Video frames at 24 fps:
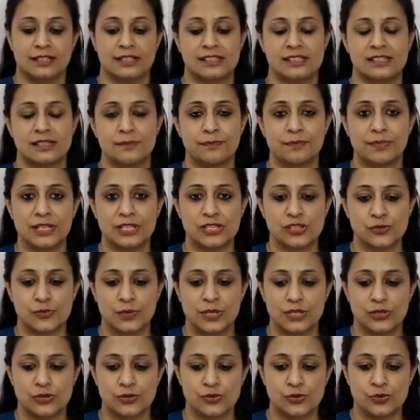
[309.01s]
the simplest
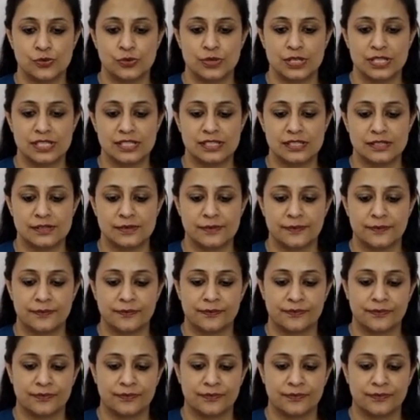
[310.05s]
way to do is